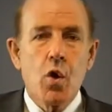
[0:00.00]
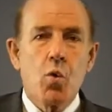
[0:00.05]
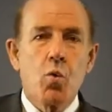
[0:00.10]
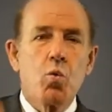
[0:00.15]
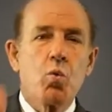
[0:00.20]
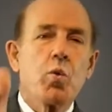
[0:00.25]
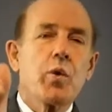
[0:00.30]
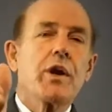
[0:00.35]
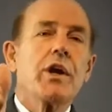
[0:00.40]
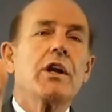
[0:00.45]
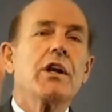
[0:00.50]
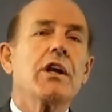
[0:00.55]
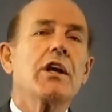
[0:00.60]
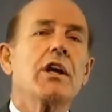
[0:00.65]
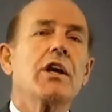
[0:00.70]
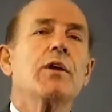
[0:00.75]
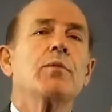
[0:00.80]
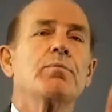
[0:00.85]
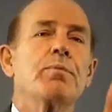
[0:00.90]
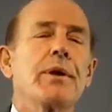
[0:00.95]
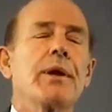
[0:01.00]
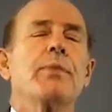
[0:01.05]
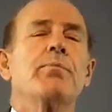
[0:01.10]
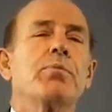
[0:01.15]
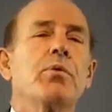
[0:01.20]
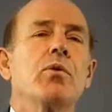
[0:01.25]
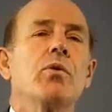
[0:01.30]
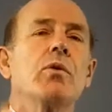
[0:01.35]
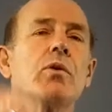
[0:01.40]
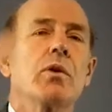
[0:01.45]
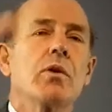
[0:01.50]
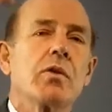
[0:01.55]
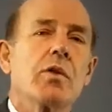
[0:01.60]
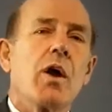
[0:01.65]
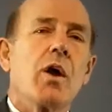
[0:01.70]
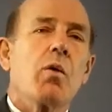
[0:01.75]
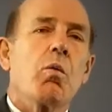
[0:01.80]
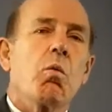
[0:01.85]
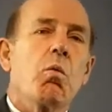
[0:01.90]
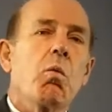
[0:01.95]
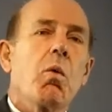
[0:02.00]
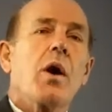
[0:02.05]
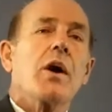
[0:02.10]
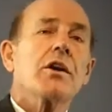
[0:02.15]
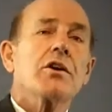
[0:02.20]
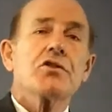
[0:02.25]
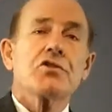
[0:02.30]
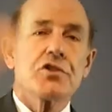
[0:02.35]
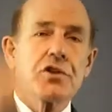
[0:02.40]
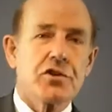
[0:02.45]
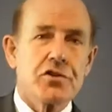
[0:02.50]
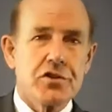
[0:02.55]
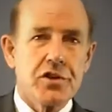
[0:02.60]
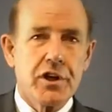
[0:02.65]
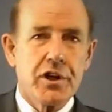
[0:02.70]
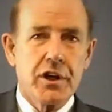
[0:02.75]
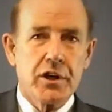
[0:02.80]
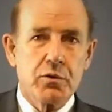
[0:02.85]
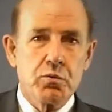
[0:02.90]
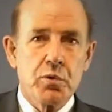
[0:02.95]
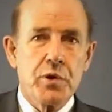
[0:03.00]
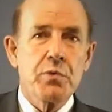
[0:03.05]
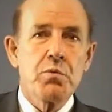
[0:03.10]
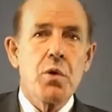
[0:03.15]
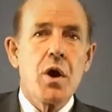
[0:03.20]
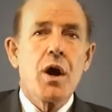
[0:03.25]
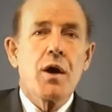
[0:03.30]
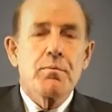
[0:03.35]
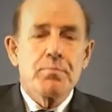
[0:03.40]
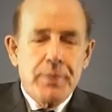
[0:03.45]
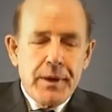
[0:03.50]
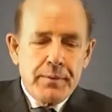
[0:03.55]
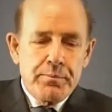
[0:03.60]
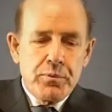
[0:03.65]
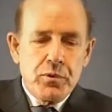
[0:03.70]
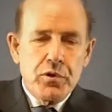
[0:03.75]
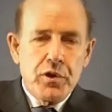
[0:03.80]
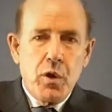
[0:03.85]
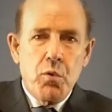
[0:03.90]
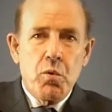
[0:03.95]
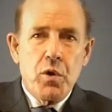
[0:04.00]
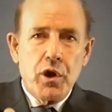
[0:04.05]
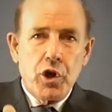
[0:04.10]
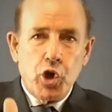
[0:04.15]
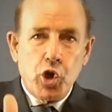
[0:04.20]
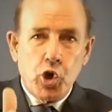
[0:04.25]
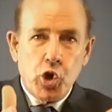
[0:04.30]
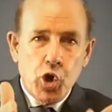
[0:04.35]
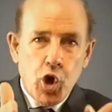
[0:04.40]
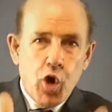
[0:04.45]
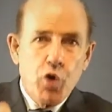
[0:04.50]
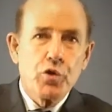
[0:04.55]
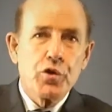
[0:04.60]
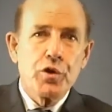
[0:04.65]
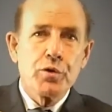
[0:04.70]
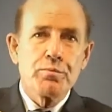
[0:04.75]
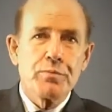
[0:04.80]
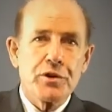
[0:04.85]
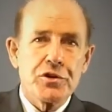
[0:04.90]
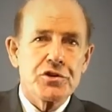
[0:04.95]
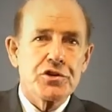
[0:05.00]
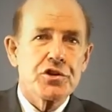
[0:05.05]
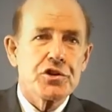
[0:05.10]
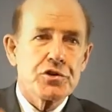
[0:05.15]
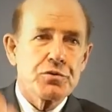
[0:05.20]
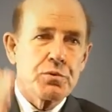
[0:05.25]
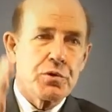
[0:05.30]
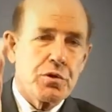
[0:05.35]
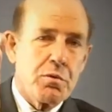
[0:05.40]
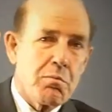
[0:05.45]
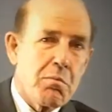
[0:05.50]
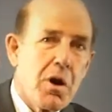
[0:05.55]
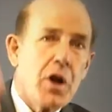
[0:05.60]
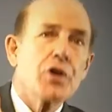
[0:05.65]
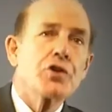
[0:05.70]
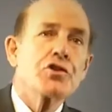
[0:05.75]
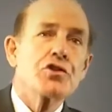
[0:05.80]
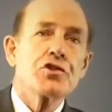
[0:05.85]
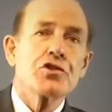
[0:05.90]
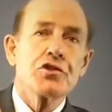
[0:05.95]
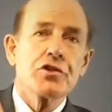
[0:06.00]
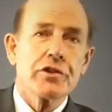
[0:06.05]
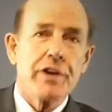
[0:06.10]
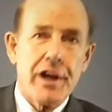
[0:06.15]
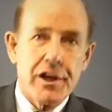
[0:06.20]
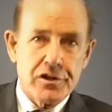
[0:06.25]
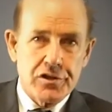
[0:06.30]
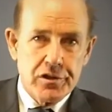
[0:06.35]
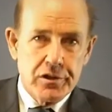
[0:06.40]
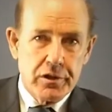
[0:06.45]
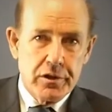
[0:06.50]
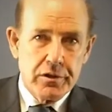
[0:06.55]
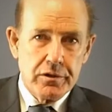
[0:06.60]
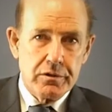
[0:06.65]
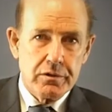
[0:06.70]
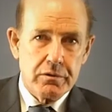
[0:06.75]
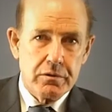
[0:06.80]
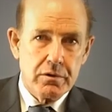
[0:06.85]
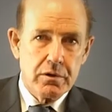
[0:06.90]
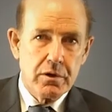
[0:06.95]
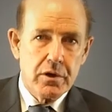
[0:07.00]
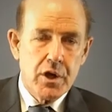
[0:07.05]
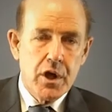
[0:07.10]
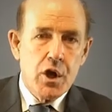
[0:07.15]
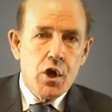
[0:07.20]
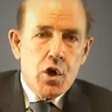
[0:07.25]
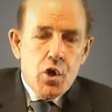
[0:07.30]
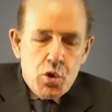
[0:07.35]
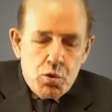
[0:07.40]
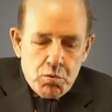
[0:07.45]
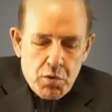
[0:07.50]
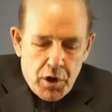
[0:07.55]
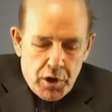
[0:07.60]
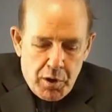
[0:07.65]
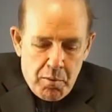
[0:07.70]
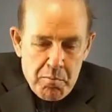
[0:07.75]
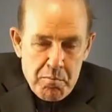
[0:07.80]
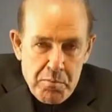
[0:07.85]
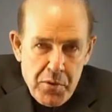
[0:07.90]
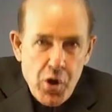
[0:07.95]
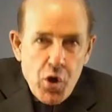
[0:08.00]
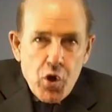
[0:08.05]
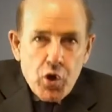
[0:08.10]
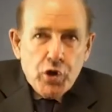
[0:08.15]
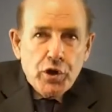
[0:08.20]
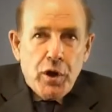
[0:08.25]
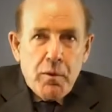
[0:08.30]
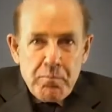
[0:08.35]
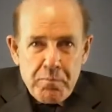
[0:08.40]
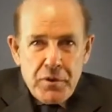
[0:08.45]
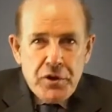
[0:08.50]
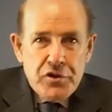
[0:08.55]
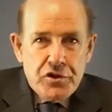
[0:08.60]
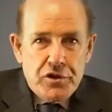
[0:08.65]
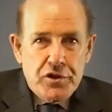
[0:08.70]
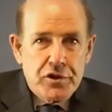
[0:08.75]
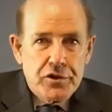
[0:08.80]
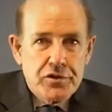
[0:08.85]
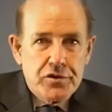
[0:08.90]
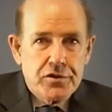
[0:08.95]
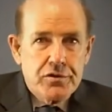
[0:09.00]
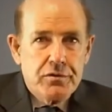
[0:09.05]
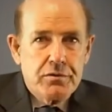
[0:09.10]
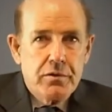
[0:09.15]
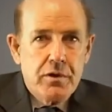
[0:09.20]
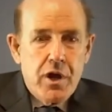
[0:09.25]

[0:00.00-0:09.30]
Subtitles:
We need people that want to succeed. We want people that want to grow their business where the margins are excellent, who want to build a business